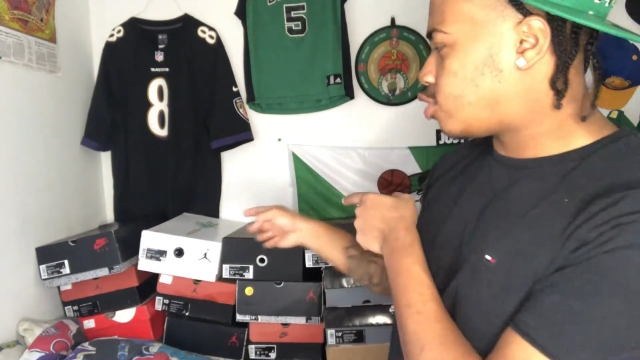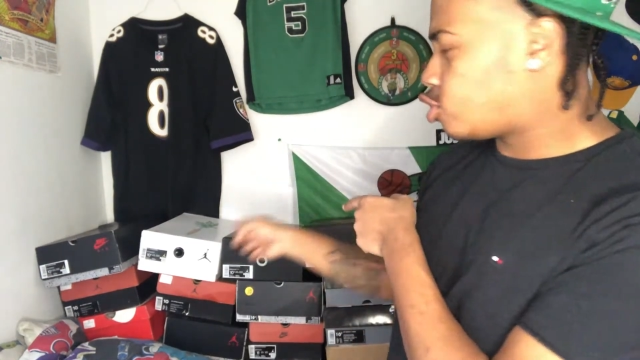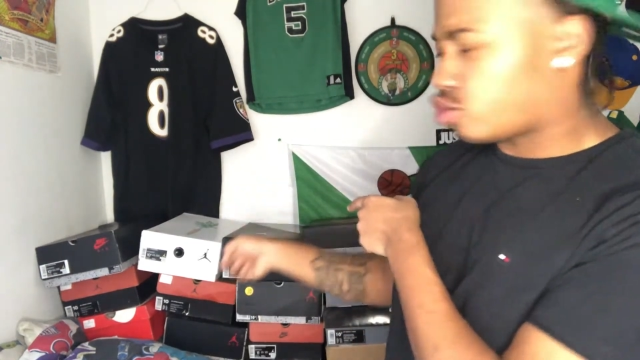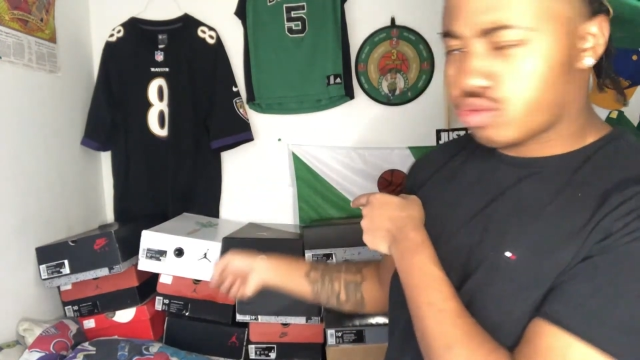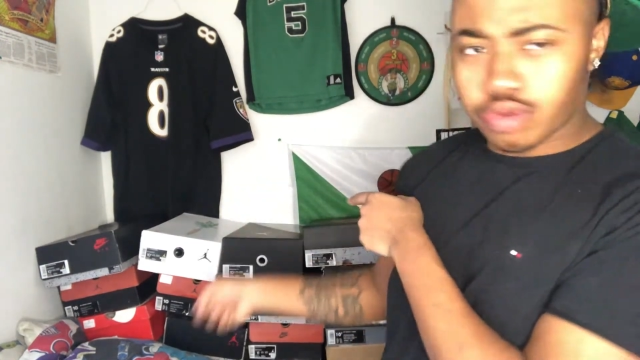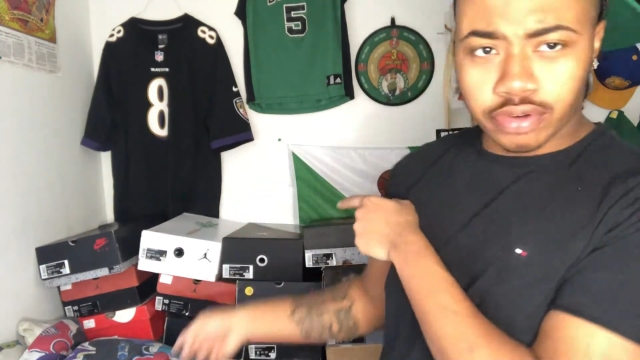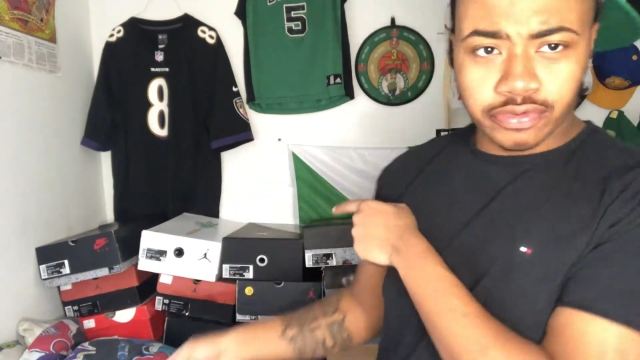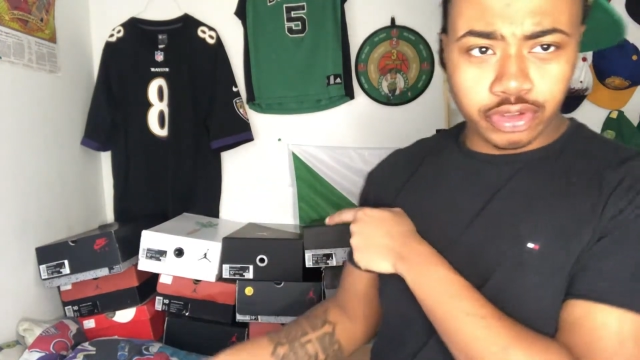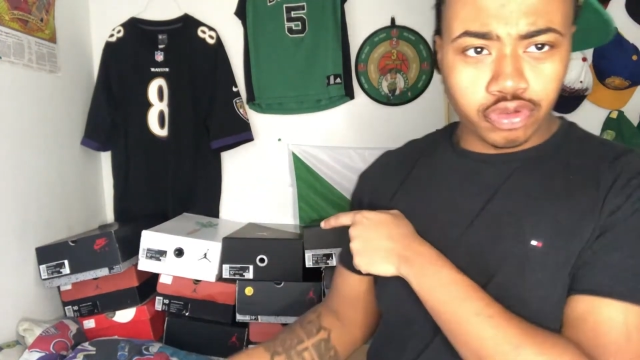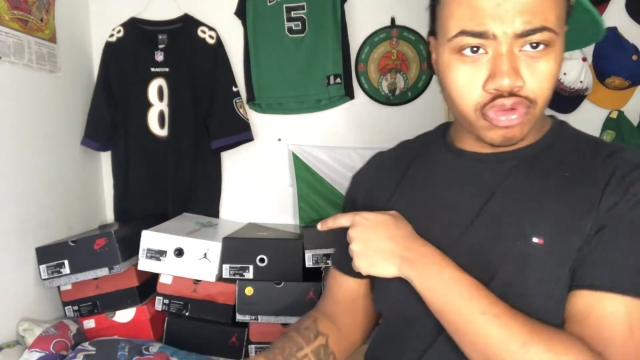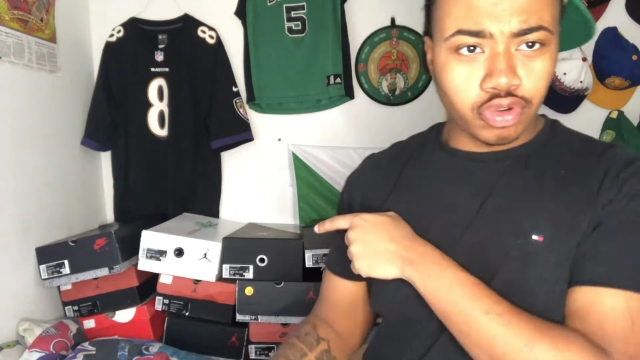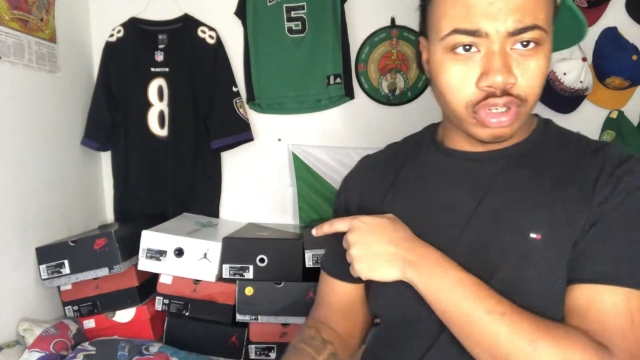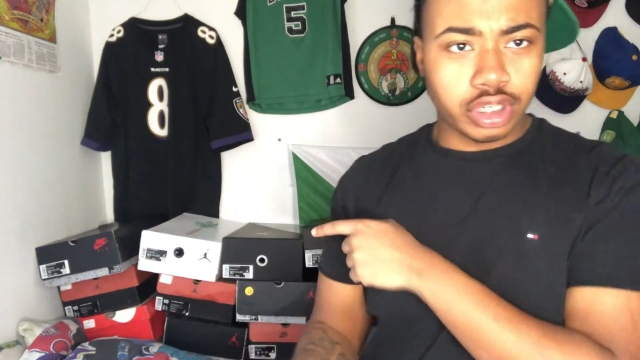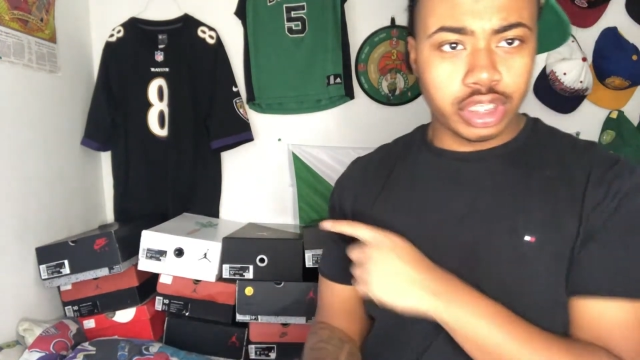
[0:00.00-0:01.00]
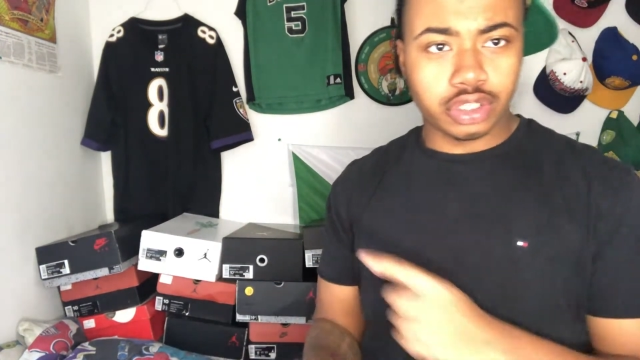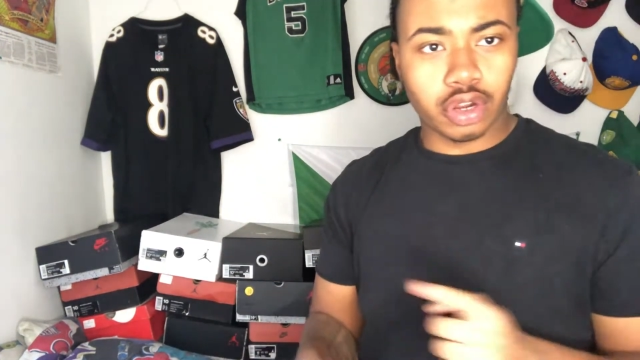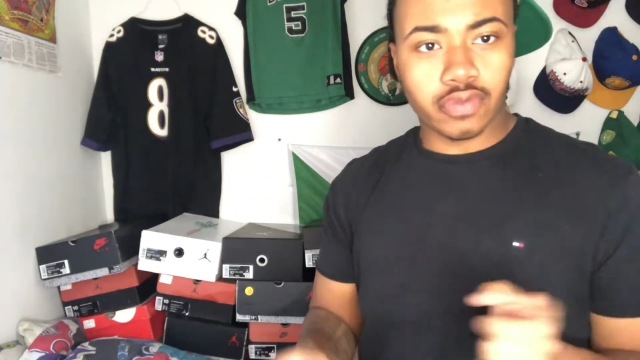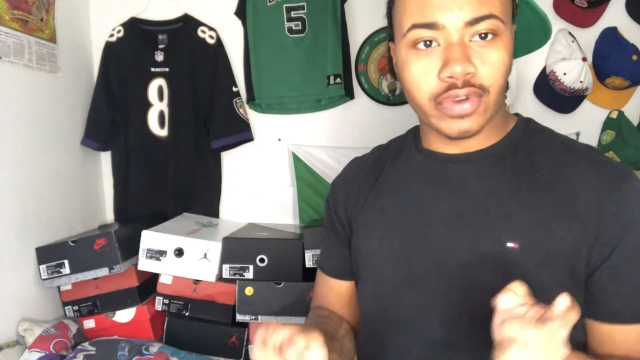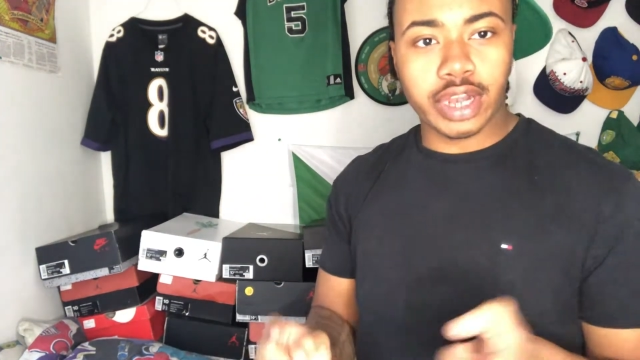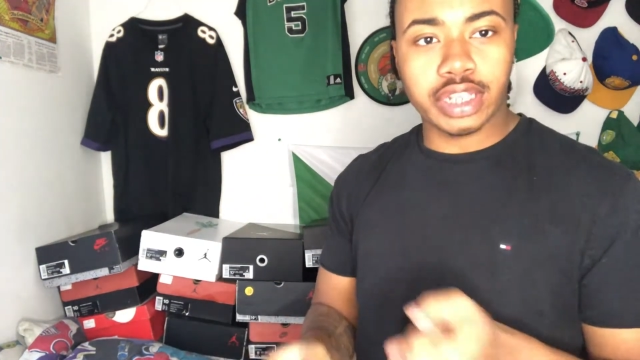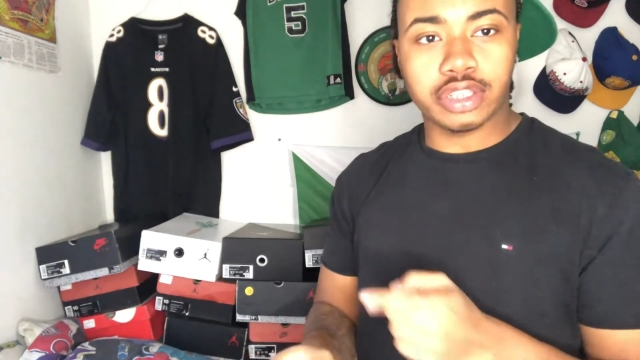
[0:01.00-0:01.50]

shoe review on these already,